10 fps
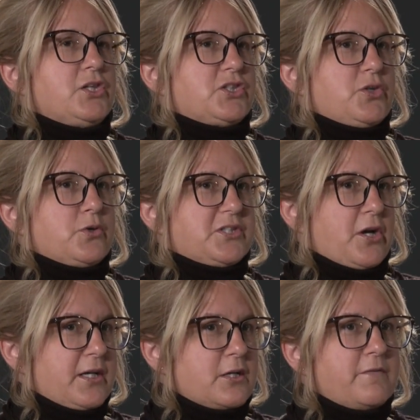So
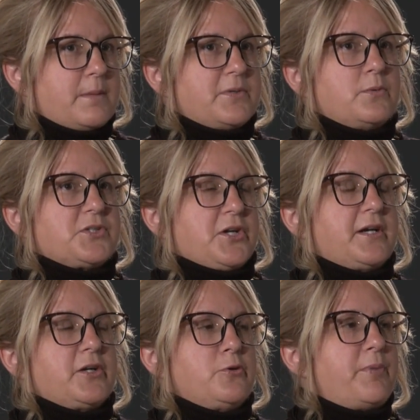starting in November, we're
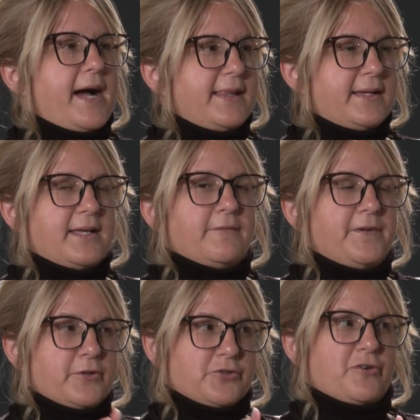starting a new pilot, and
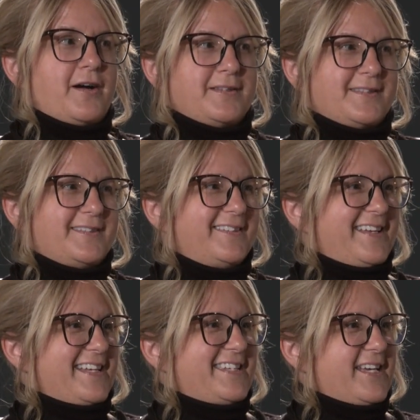fingers crossed,
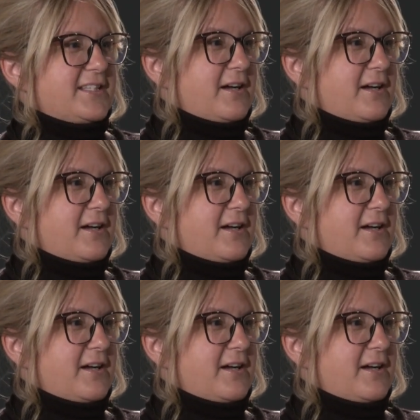it takes